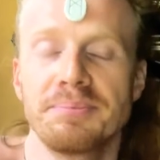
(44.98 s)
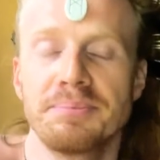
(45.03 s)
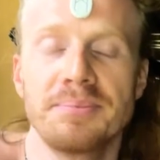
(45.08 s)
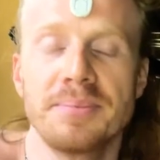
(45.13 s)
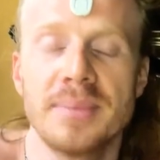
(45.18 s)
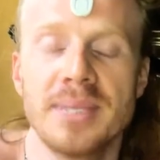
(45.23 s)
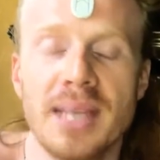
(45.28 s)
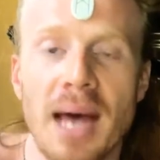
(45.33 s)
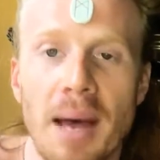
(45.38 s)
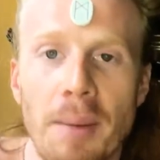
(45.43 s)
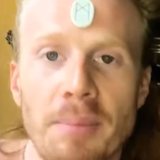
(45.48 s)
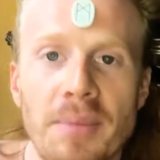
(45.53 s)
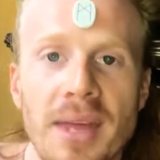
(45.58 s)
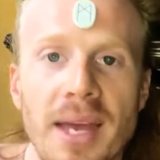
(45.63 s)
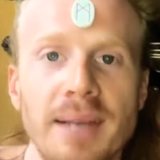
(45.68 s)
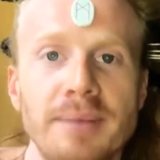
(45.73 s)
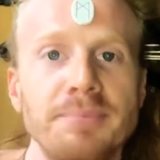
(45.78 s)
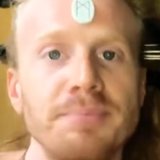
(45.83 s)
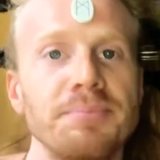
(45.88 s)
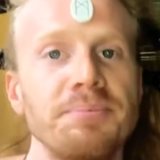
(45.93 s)

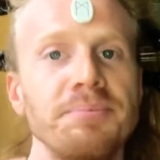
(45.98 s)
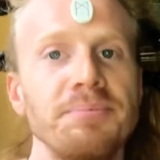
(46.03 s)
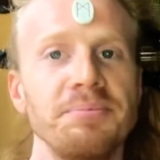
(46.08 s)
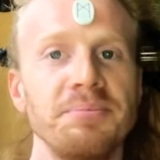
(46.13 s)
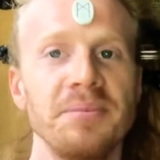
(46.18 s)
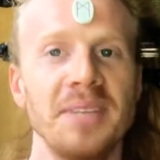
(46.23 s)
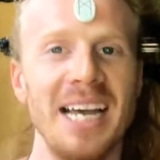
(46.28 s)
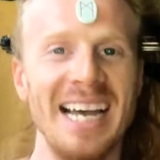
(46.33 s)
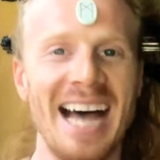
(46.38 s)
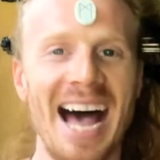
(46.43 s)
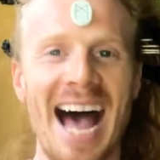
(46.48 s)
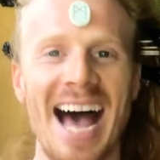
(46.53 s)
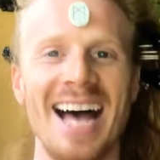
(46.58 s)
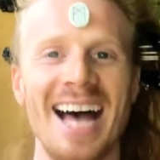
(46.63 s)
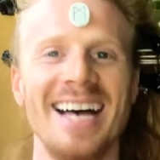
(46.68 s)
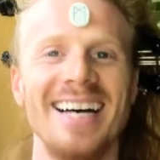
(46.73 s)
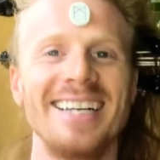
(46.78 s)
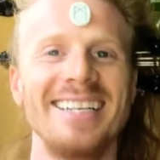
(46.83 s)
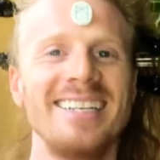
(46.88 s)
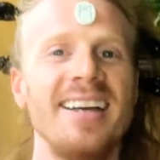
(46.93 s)
something. Ha!
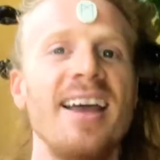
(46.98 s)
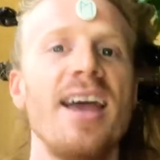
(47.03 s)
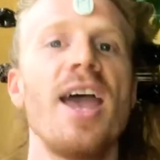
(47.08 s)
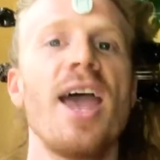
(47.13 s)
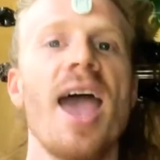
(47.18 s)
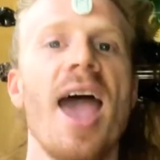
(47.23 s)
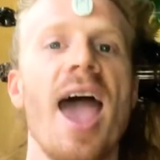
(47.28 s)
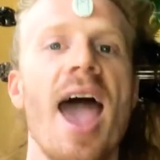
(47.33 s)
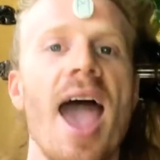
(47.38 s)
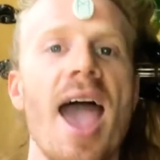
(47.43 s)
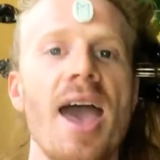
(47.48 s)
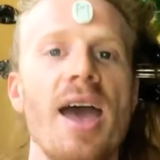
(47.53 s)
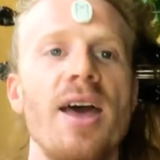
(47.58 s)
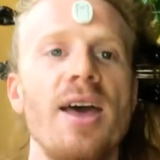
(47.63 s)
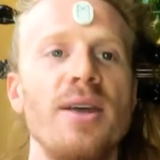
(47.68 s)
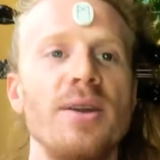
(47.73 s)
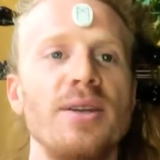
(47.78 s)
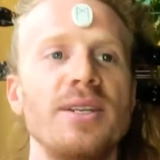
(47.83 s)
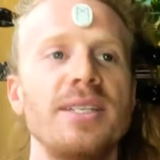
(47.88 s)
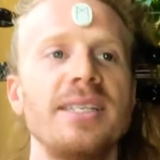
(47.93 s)

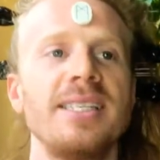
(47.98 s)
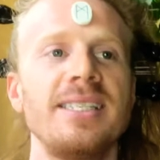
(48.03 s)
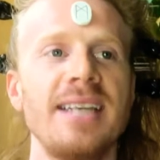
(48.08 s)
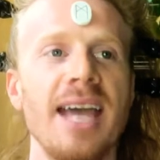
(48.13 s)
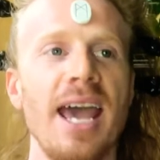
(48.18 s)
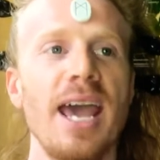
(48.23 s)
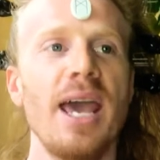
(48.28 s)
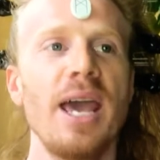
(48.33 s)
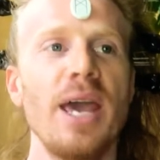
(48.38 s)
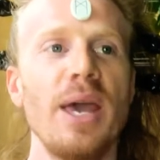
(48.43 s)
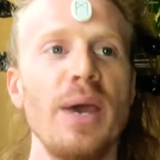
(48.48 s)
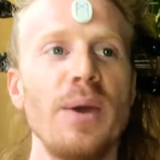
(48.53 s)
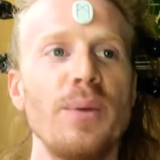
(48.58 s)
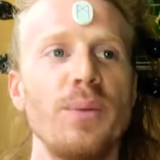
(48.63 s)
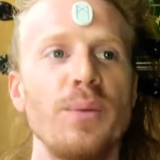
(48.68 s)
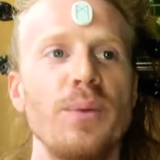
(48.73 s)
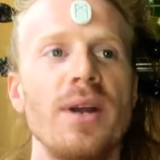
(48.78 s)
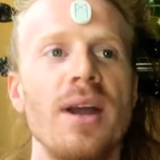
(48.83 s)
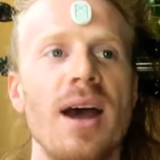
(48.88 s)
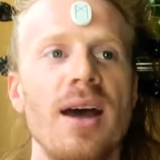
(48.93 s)
And today,
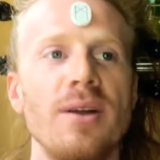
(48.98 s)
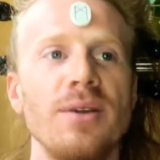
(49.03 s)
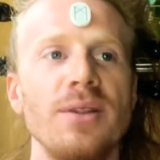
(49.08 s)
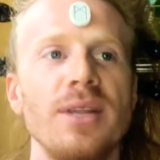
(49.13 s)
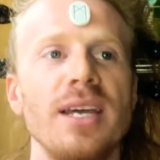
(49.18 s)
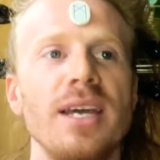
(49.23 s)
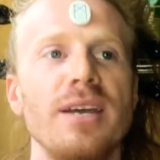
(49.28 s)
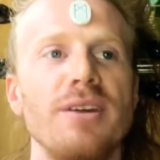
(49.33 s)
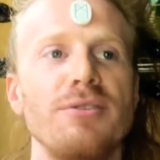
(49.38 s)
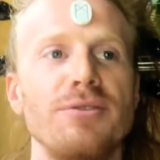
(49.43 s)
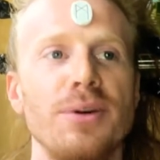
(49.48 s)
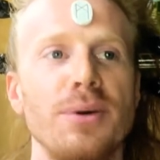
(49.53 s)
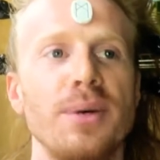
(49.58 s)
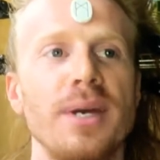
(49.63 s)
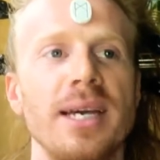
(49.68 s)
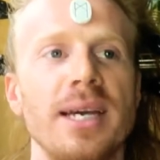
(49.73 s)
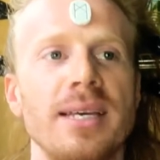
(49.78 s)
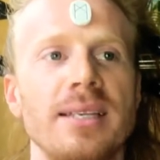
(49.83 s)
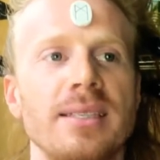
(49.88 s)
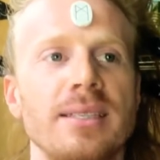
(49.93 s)
we're not only going to
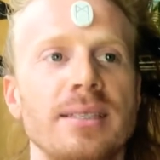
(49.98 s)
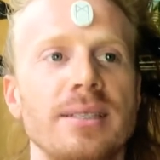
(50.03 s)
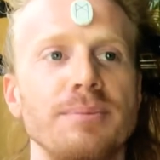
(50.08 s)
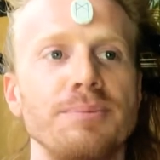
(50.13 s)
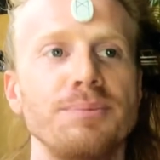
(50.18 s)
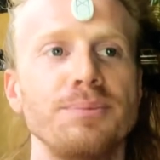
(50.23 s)
focus